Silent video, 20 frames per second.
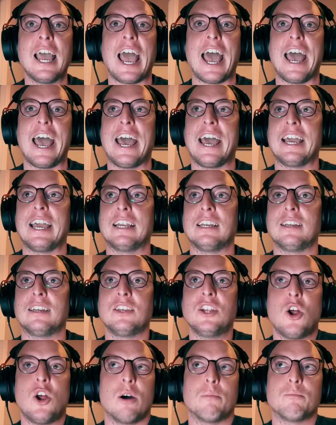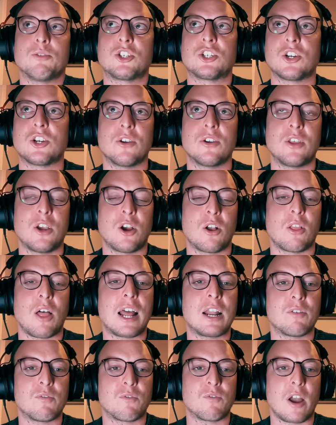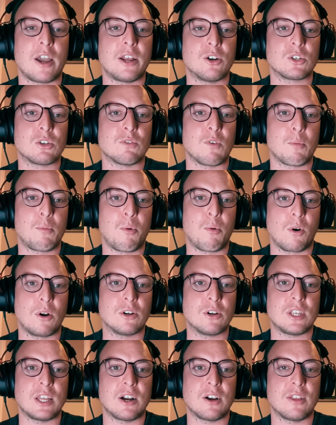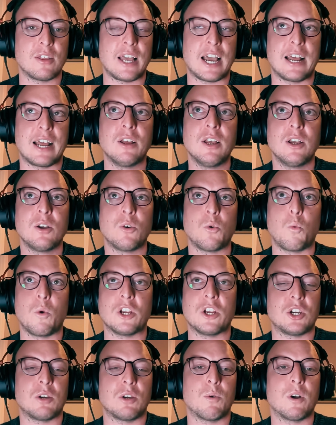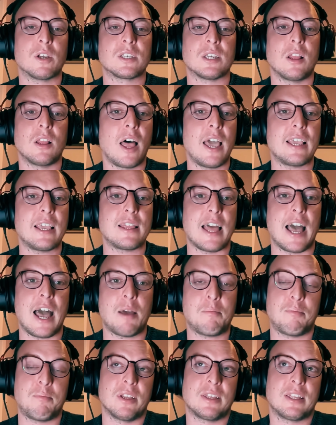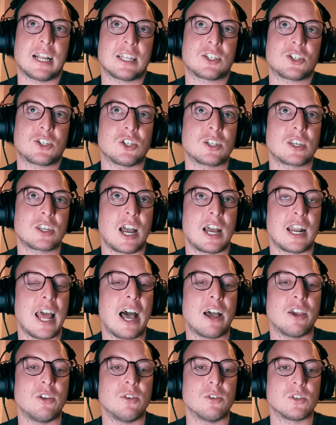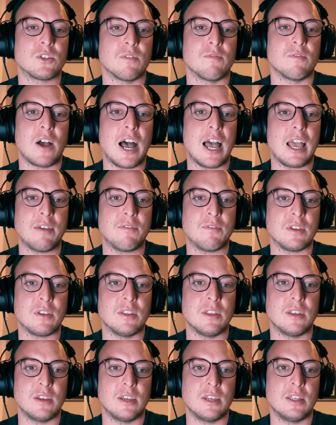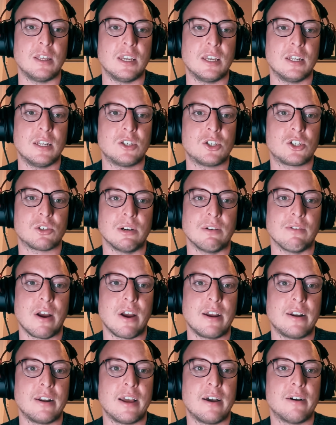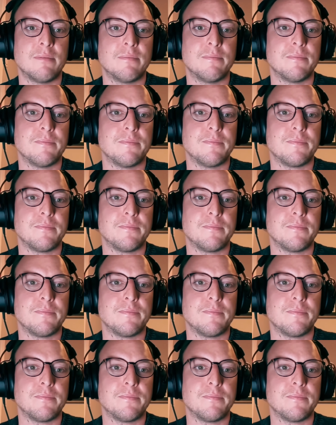and, you know, I'm sure there are a lot of writers and reporters there that wish it wasn't like that, but that's just kind of how you survive in the in the industry right now.